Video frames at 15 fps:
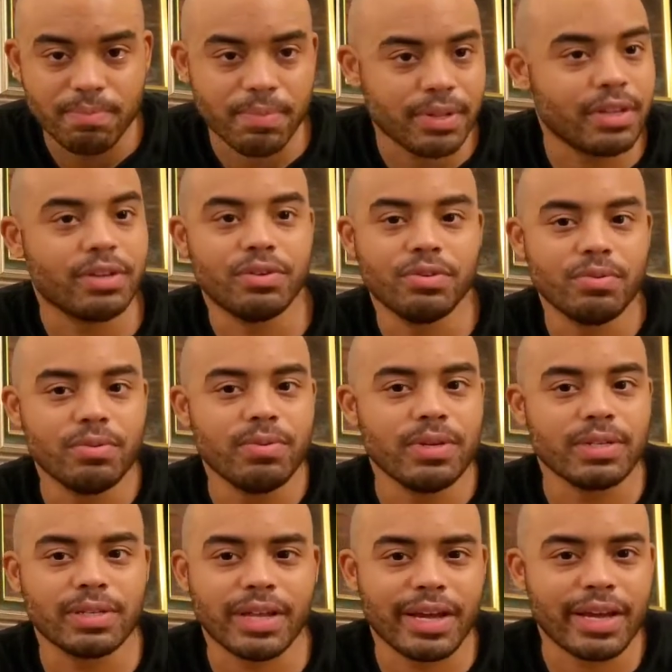But the dude
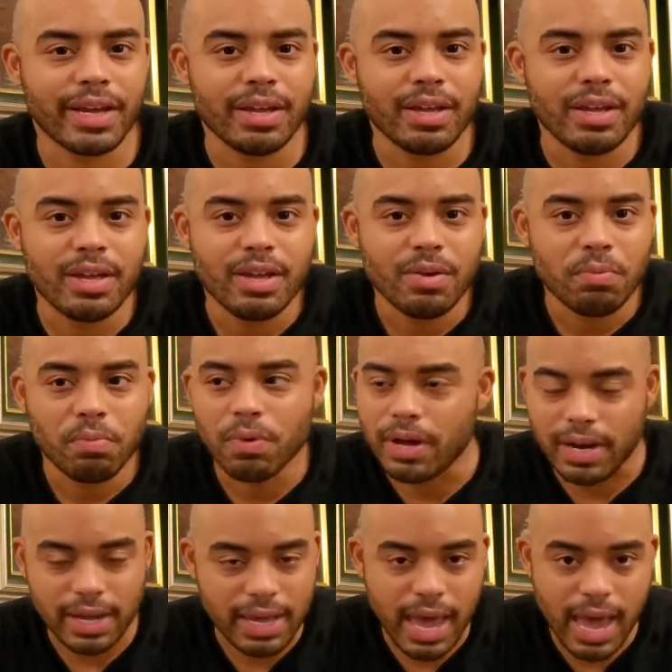is like what
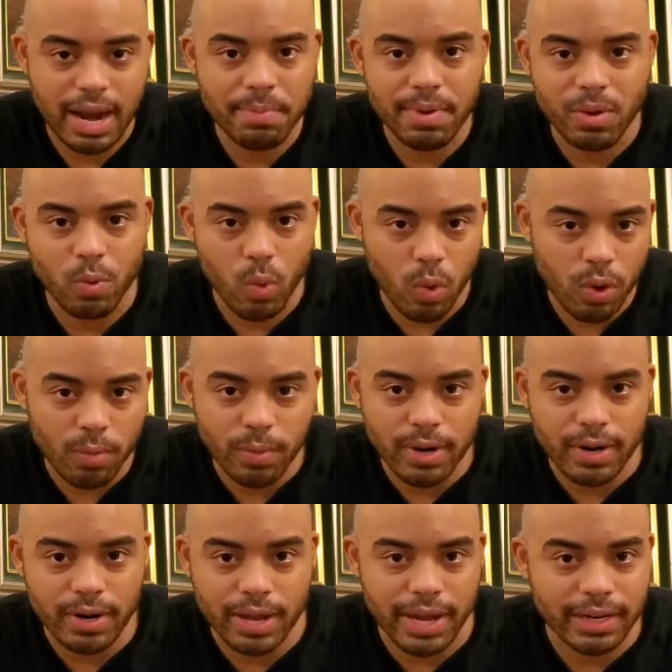an Academy Award
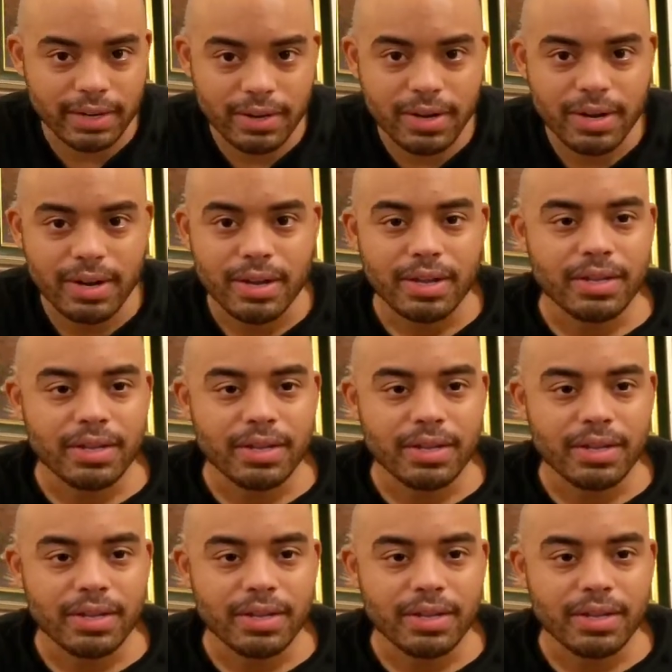winning actor.